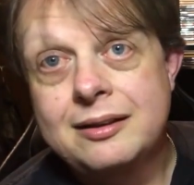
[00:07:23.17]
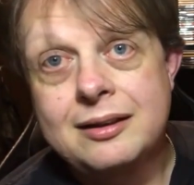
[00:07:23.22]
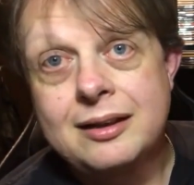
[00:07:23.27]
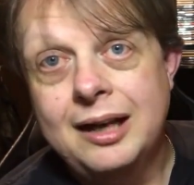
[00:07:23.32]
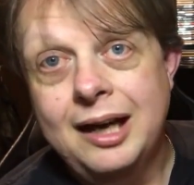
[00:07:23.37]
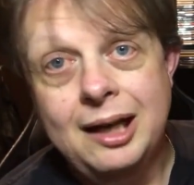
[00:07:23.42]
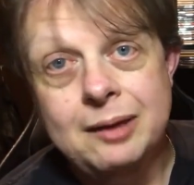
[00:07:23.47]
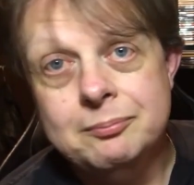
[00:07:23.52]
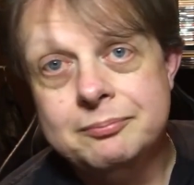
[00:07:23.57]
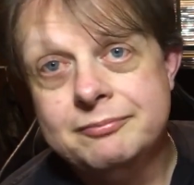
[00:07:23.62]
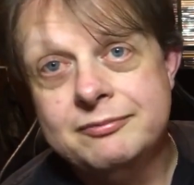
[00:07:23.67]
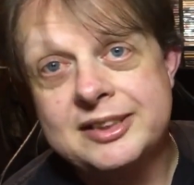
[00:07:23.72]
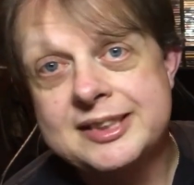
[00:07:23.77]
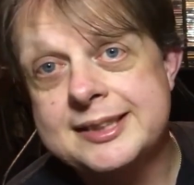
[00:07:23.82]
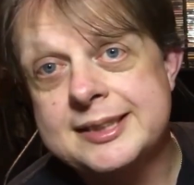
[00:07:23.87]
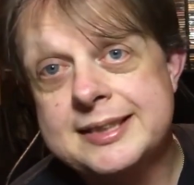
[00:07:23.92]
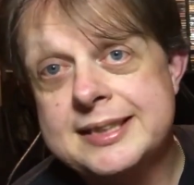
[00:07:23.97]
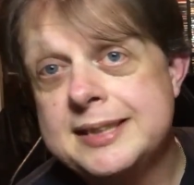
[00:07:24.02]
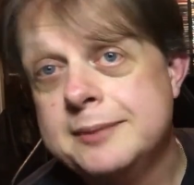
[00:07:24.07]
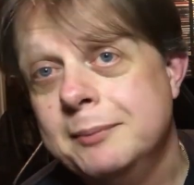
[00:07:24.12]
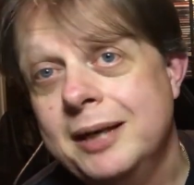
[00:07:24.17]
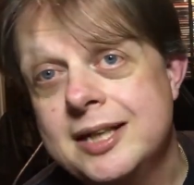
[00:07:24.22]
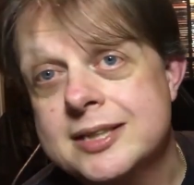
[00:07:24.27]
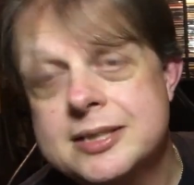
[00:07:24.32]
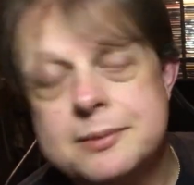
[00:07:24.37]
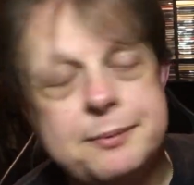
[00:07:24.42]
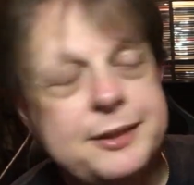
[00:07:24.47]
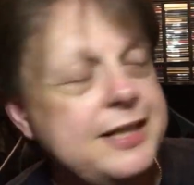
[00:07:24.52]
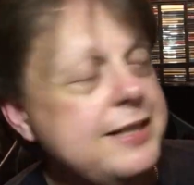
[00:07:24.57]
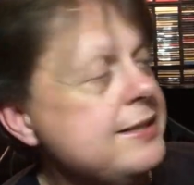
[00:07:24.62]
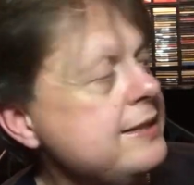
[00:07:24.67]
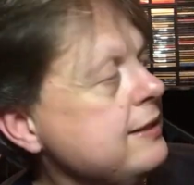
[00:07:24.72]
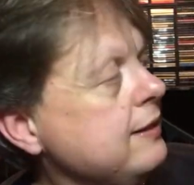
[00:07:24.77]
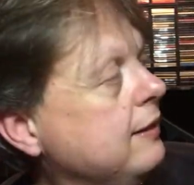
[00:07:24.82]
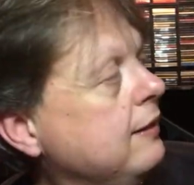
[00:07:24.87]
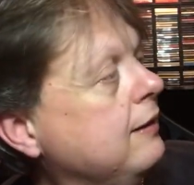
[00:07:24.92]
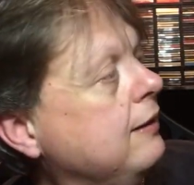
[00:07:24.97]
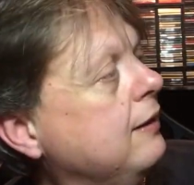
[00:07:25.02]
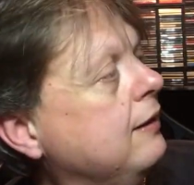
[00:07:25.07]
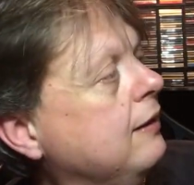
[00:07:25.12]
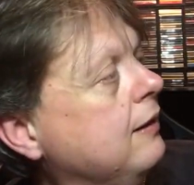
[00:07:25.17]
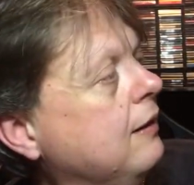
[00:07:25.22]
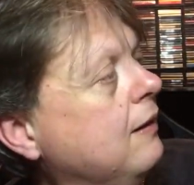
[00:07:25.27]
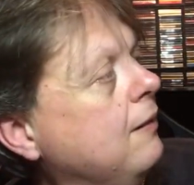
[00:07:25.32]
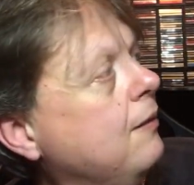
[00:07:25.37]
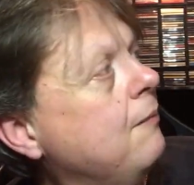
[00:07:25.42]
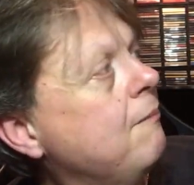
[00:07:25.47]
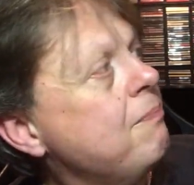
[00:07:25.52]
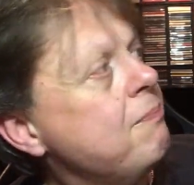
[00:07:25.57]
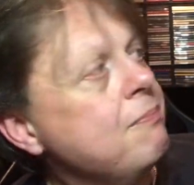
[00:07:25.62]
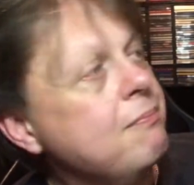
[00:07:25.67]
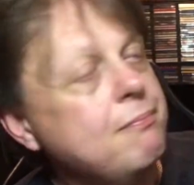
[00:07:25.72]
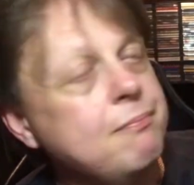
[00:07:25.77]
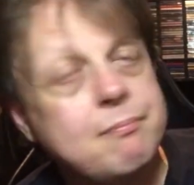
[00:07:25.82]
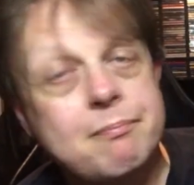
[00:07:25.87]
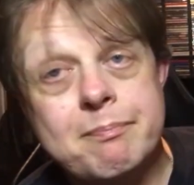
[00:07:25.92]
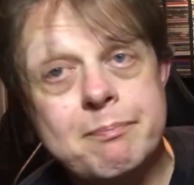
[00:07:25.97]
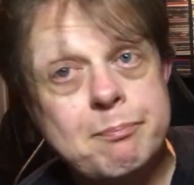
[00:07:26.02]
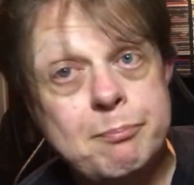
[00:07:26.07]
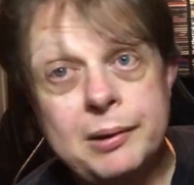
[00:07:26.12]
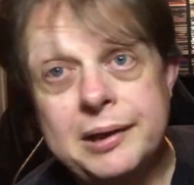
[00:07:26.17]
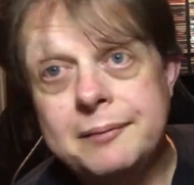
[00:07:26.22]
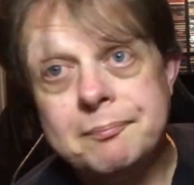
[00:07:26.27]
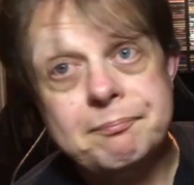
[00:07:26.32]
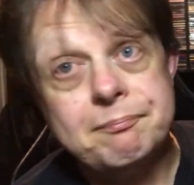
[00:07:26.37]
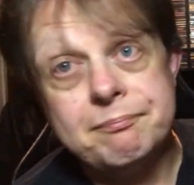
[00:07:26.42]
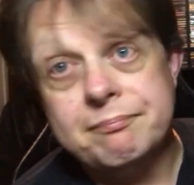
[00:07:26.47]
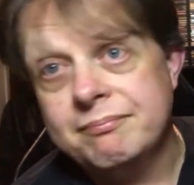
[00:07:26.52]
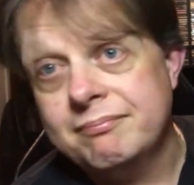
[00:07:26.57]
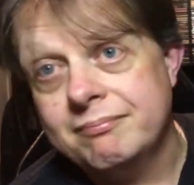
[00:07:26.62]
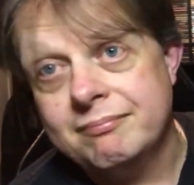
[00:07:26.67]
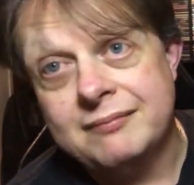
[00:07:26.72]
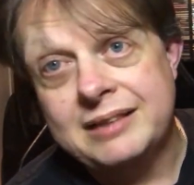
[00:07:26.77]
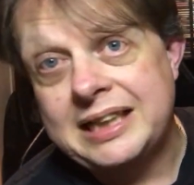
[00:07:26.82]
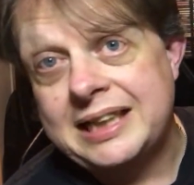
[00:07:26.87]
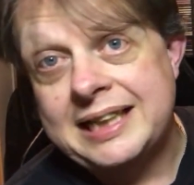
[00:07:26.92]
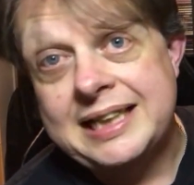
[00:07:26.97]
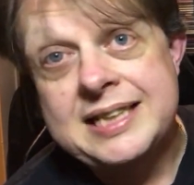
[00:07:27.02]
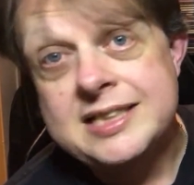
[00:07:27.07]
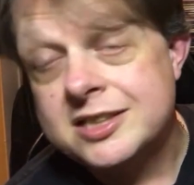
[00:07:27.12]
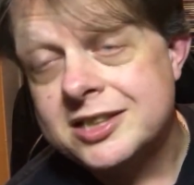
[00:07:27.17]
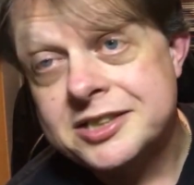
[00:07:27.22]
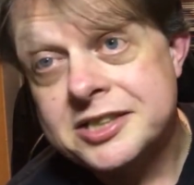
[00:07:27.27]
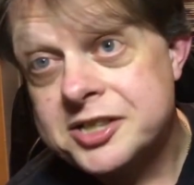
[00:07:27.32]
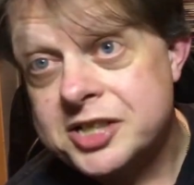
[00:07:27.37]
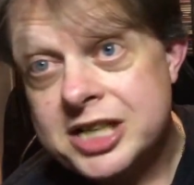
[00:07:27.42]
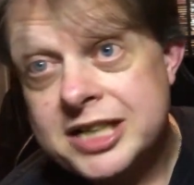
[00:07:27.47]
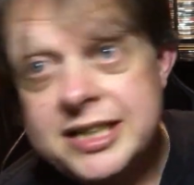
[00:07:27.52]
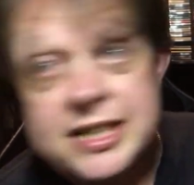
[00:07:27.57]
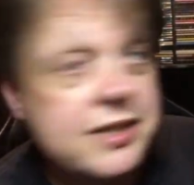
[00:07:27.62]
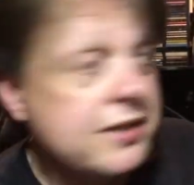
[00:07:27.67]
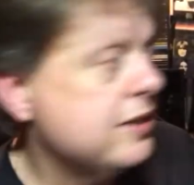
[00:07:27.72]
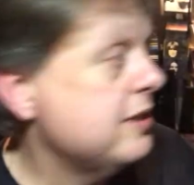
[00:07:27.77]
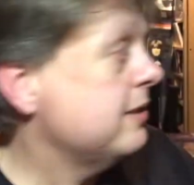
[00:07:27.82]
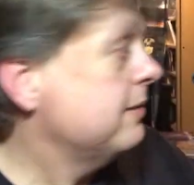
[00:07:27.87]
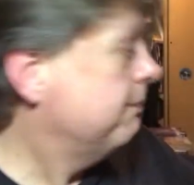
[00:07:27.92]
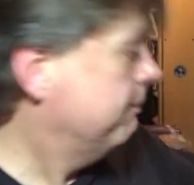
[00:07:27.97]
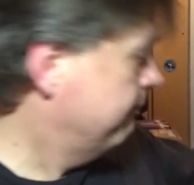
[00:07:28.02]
This is his masterpiece. But he's just a genius.